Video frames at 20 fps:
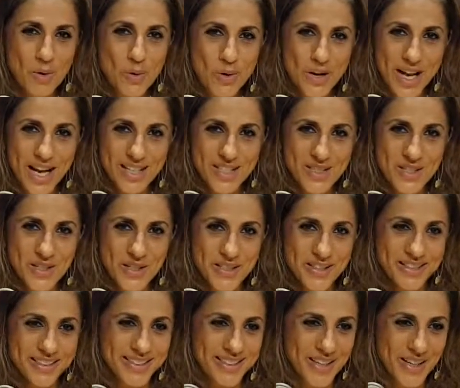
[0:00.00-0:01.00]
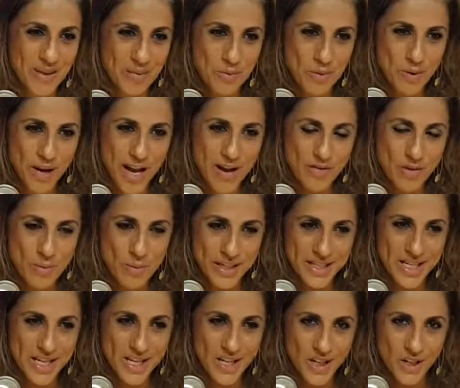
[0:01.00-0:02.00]
who last year
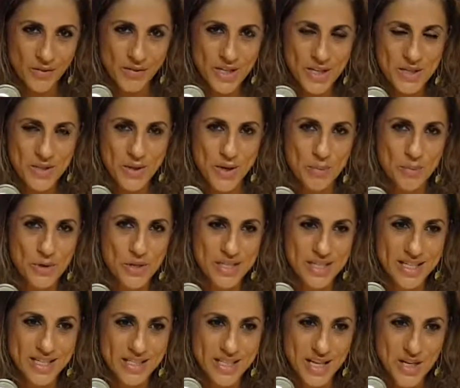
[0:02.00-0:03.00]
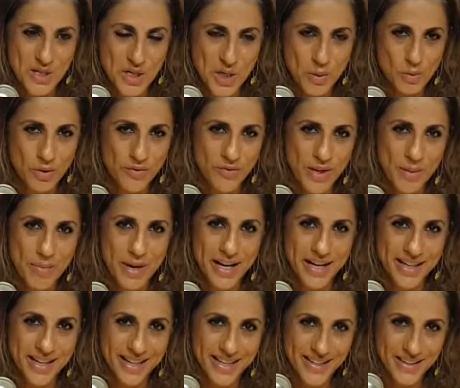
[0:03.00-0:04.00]
everybody loved his representation with the
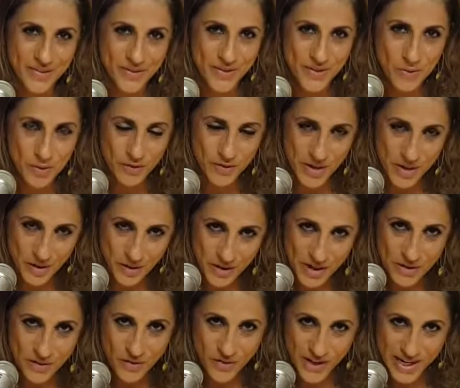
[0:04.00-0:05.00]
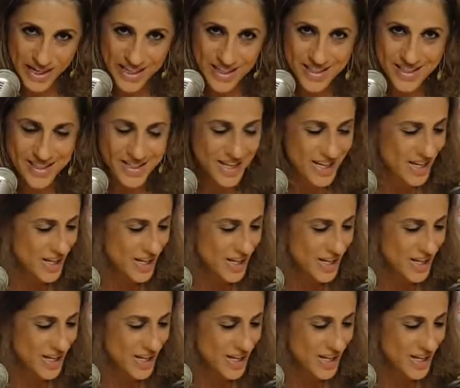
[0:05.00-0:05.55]
with the green figs.